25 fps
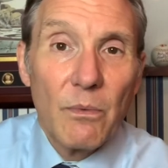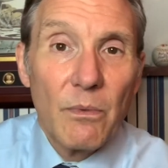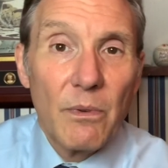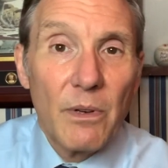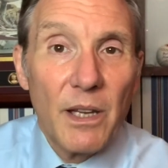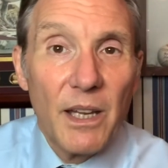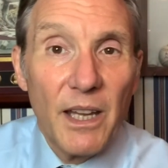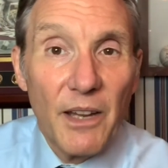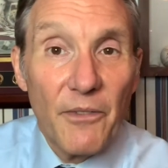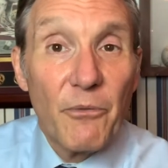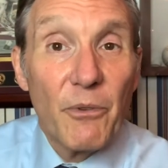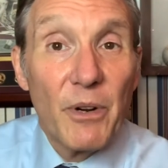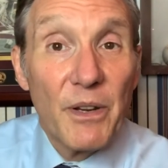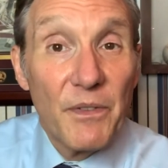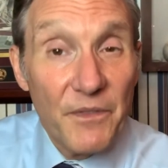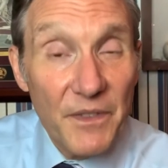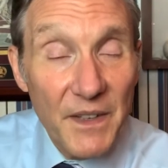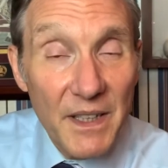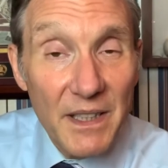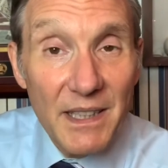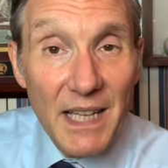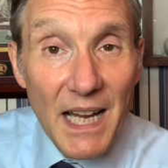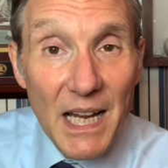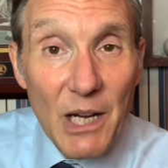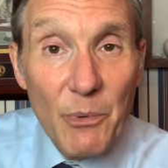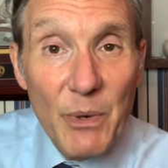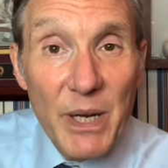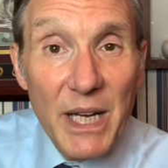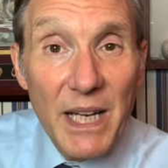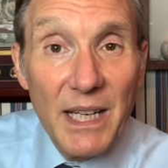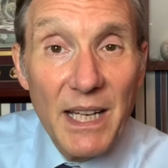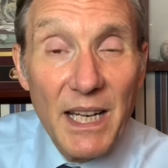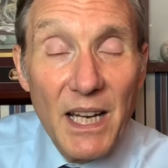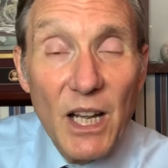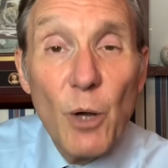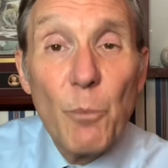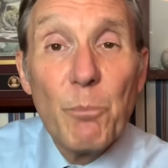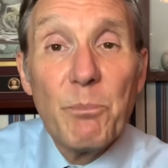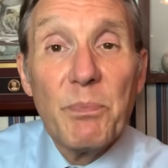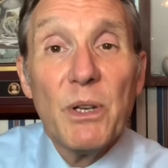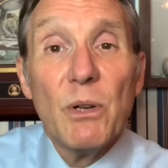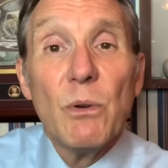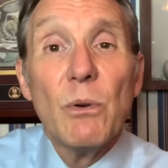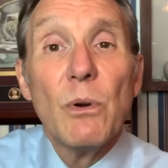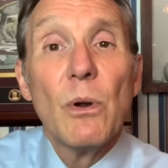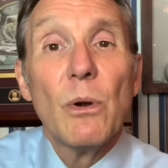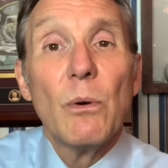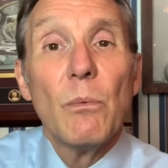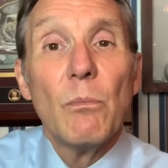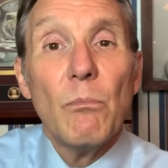if we feel like we can help
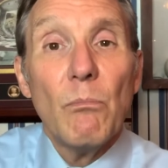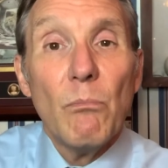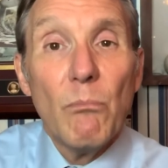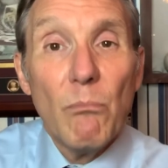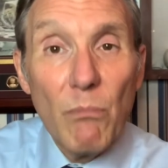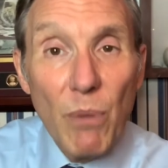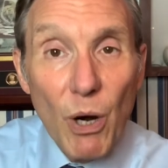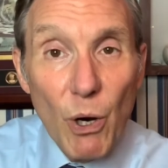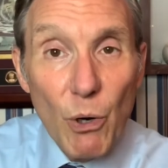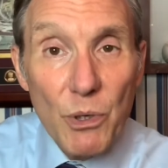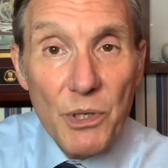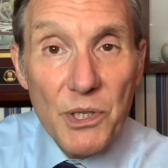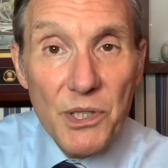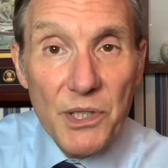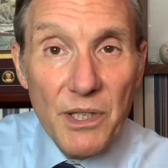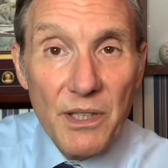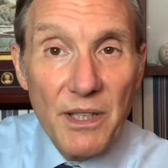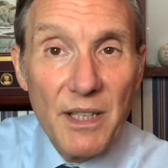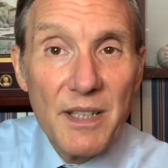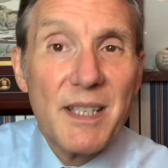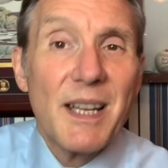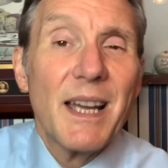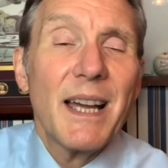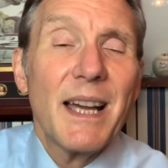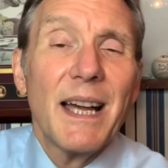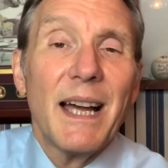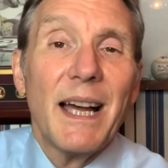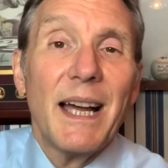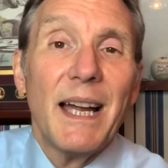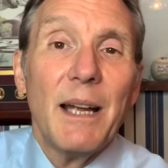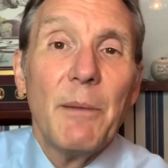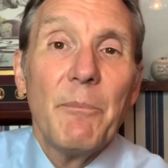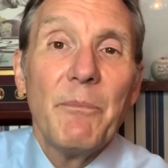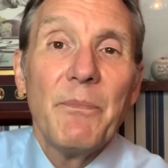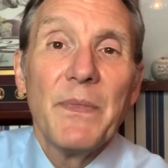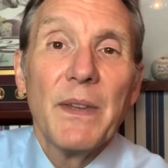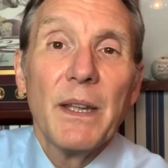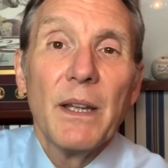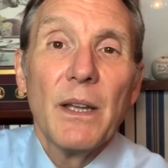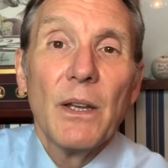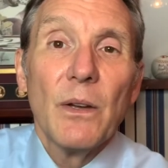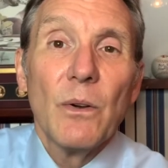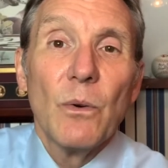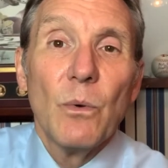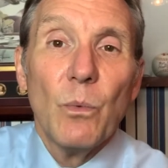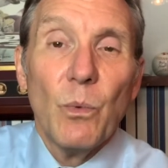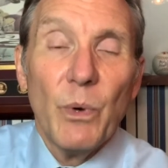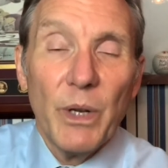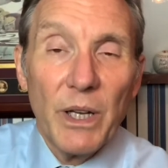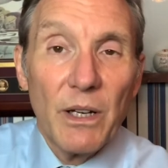you, most of the time,
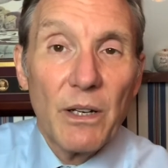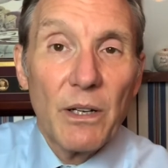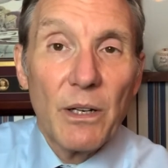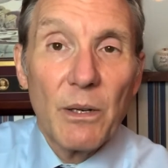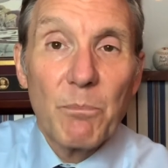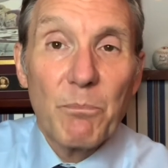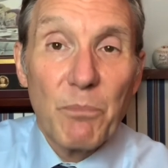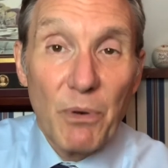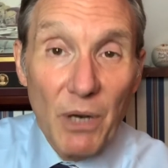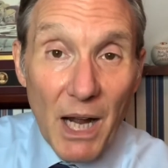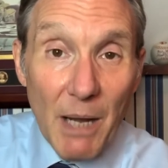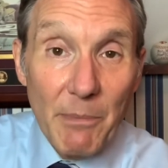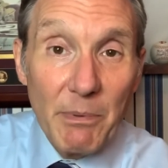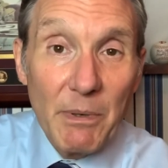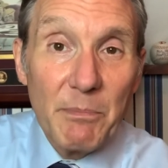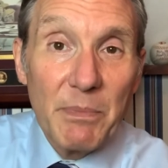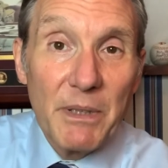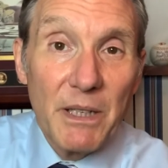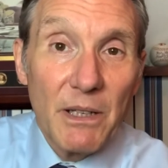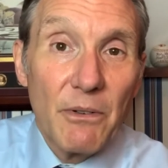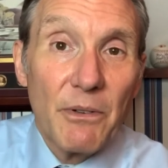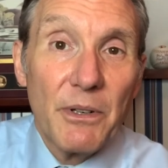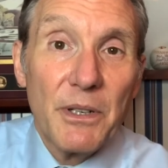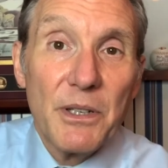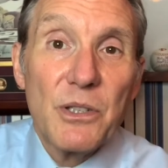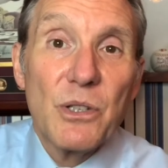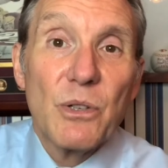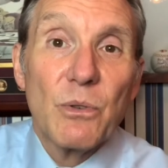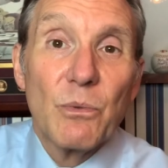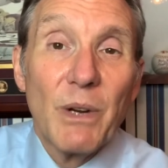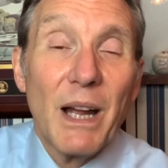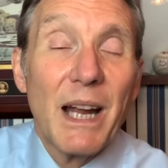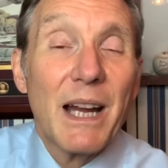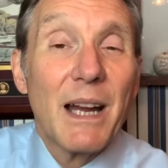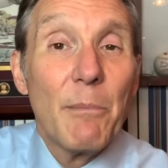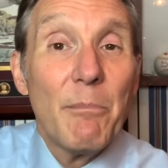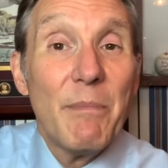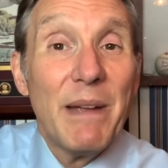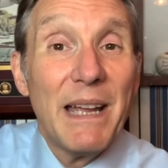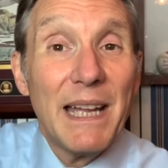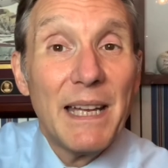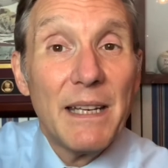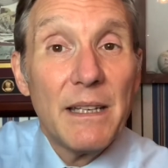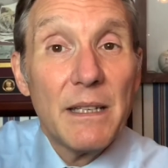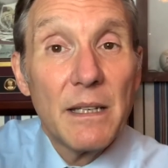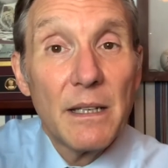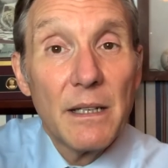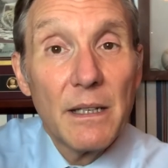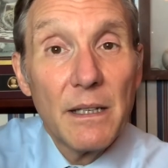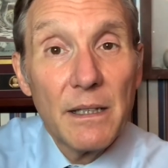we're probably going to
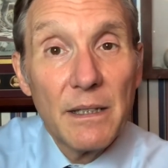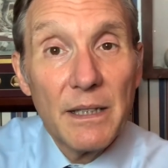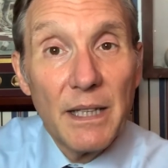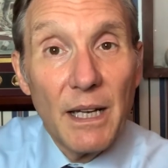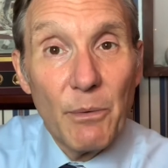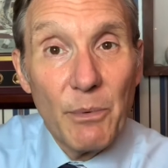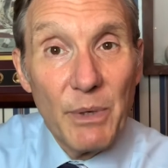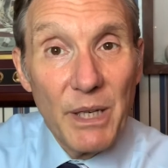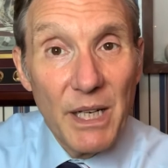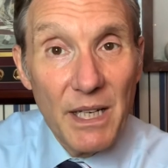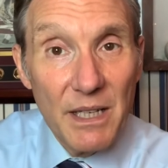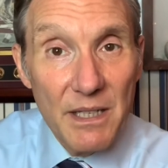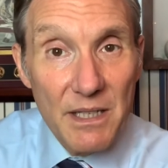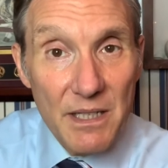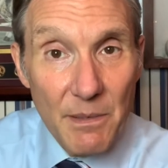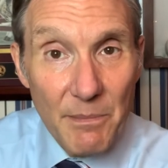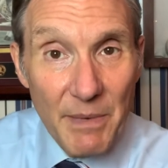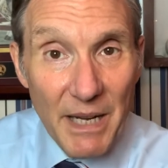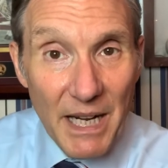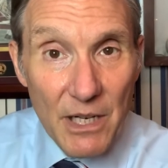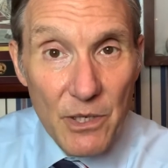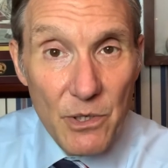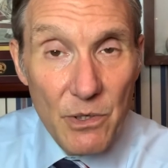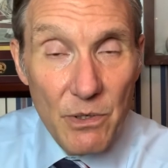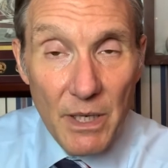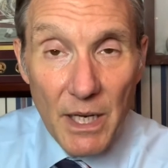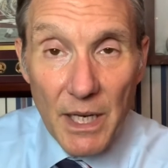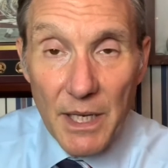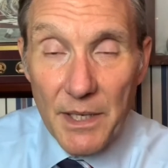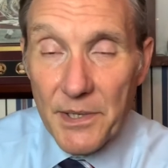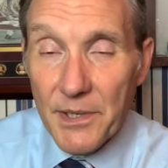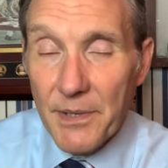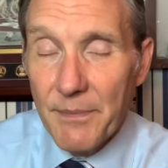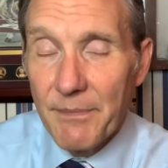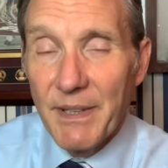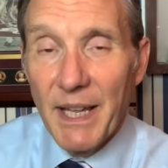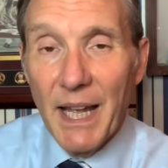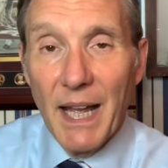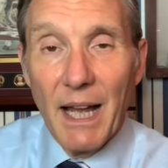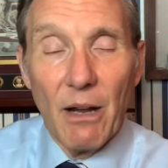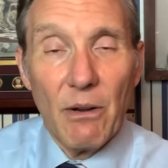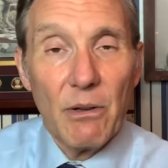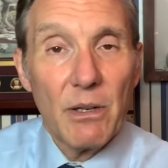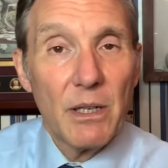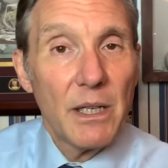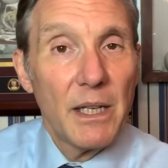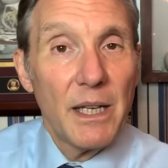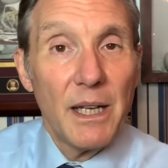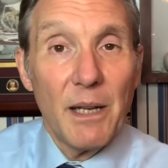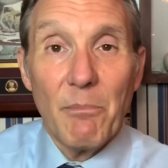recommend that we get some x-rays. Now,
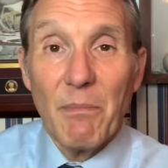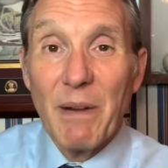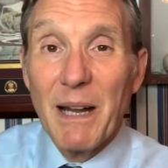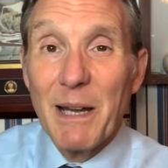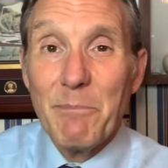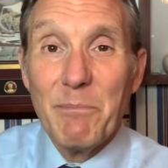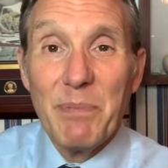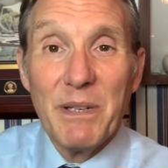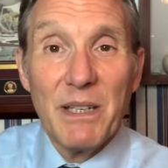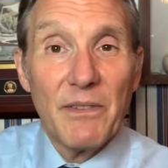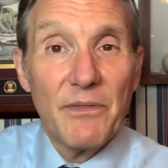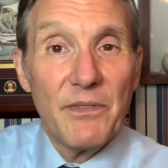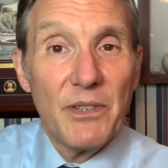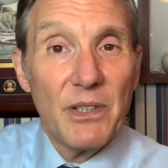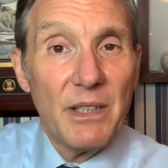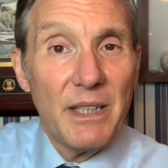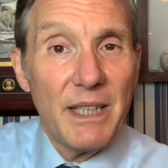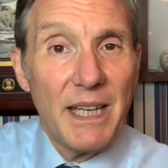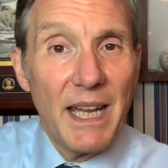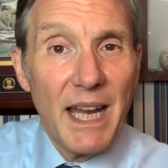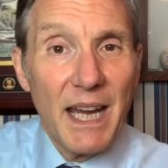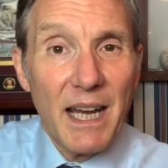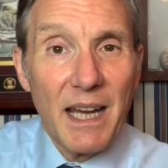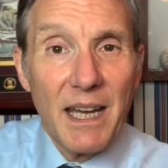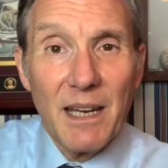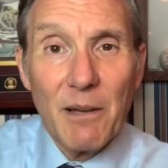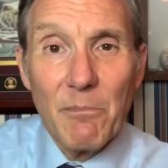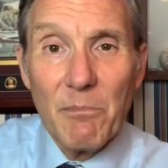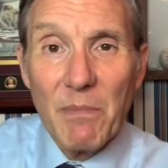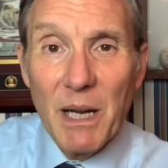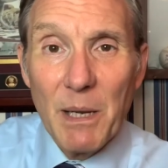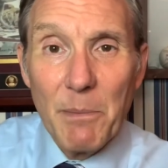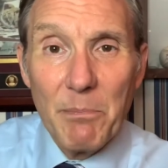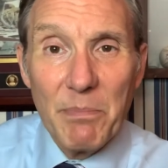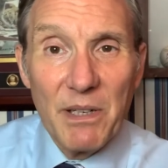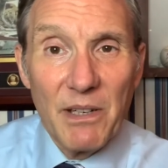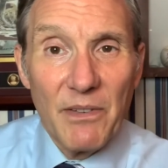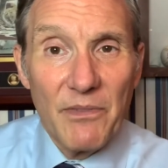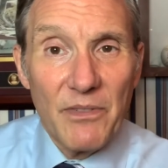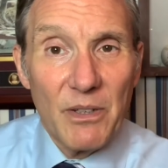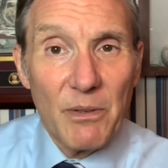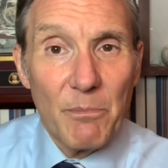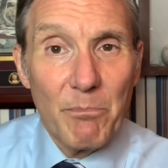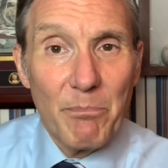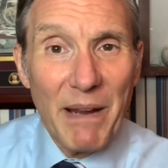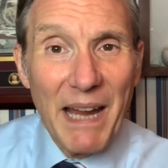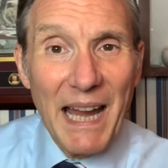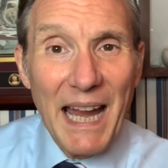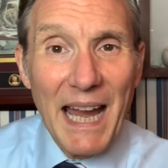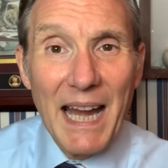it might be of your neck, it might be of your
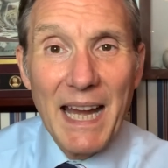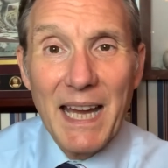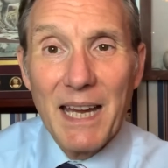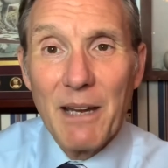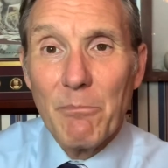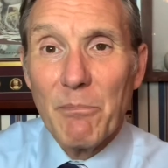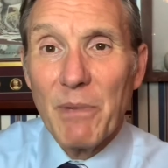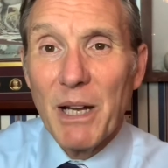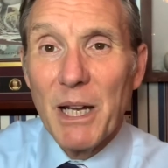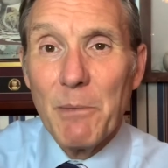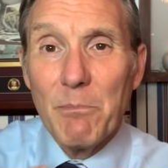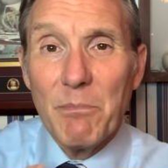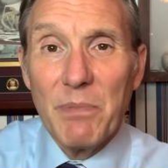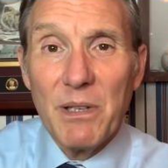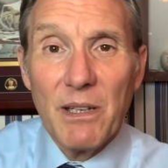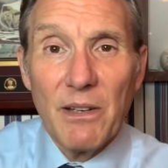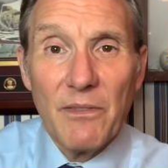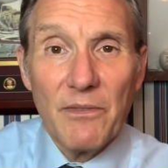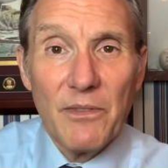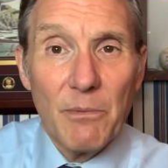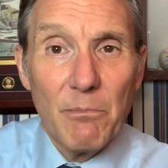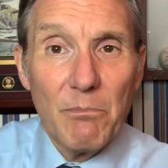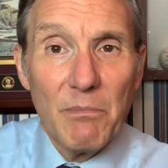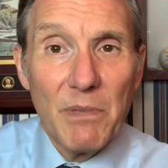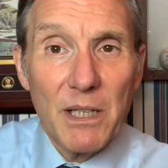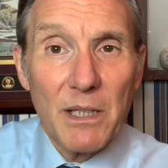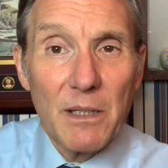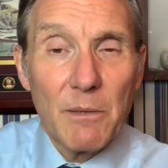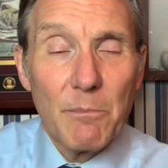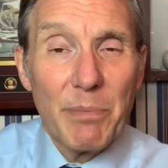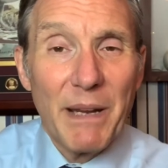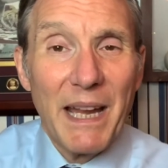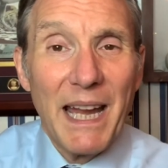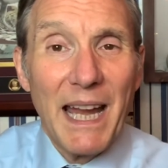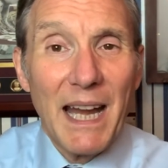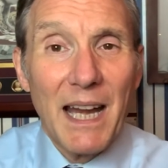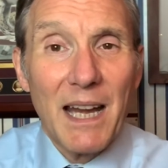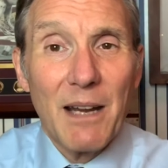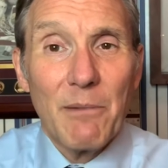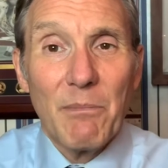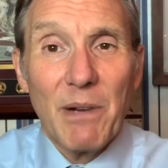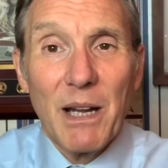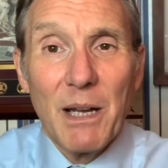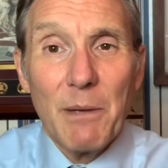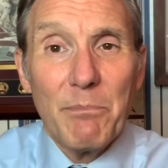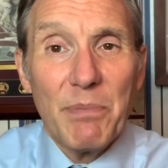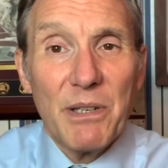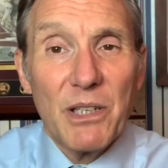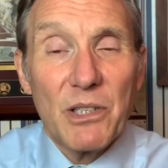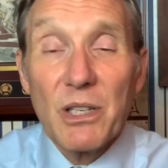back, it might be of your middle back, it
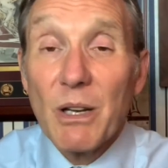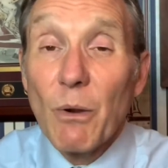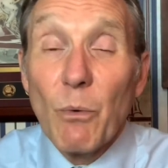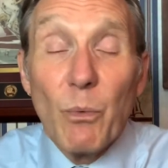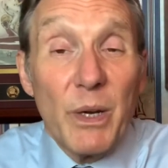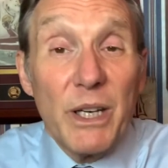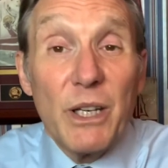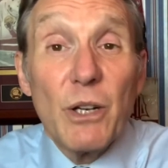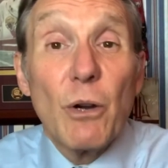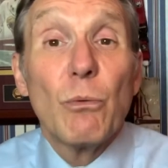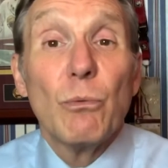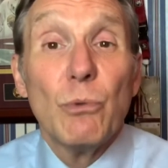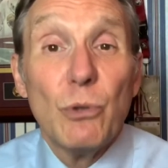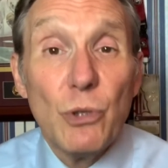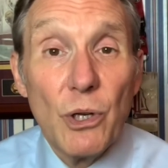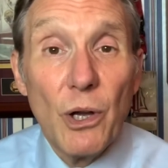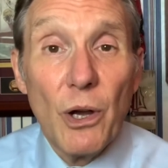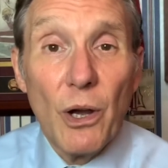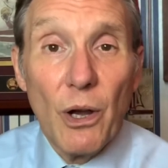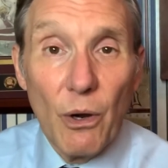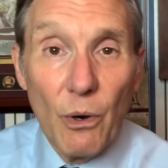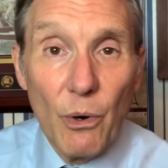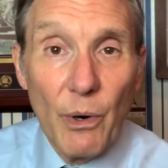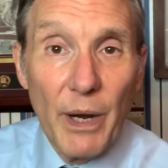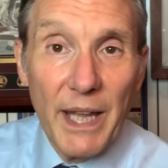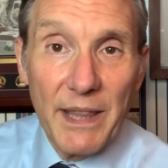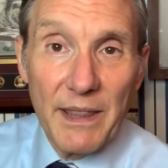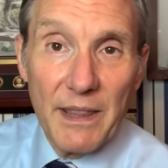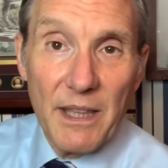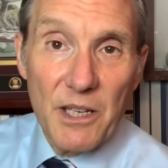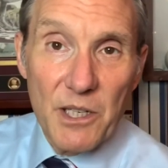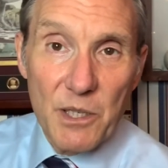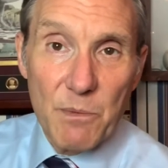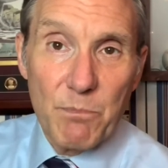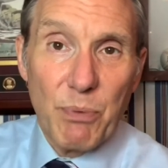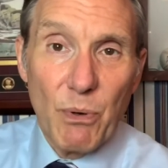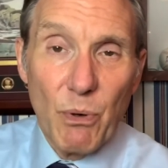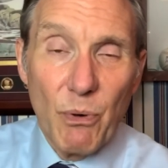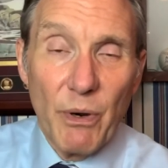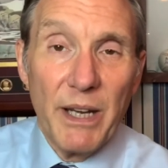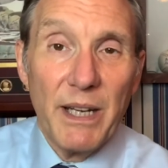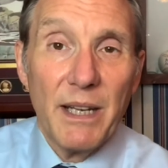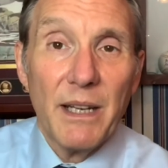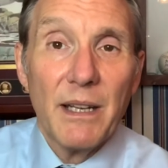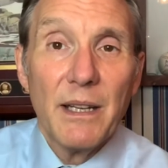might be, we don't know at this point